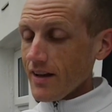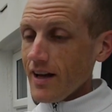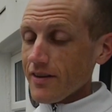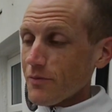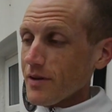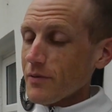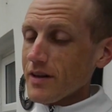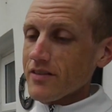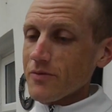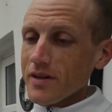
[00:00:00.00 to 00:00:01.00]
Actually, when
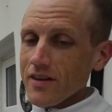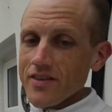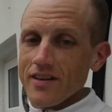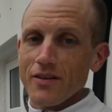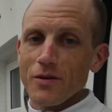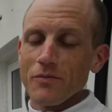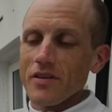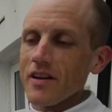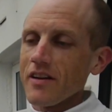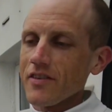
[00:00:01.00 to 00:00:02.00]
I set it up,
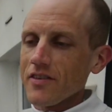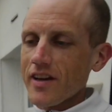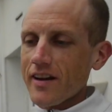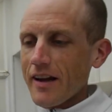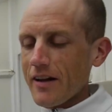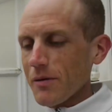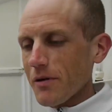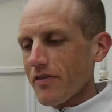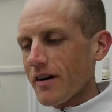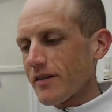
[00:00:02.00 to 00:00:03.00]
the cycling club, I
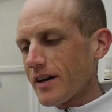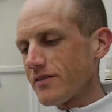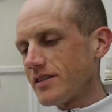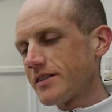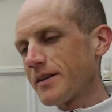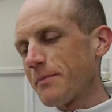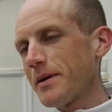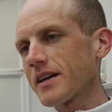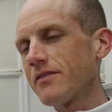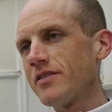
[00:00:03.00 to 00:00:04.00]
found out that
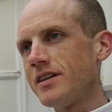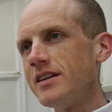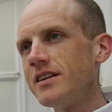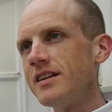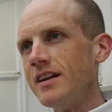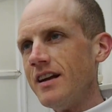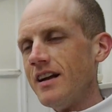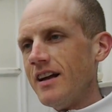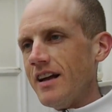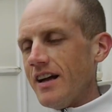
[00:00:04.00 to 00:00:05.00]
back in the
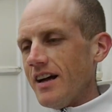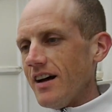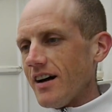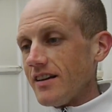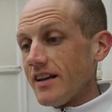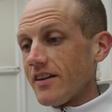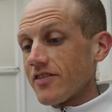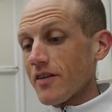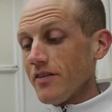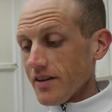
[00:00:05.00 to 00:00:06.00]
late
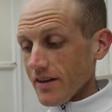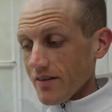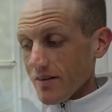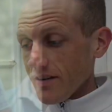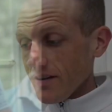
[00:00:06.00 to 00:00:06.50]
70s,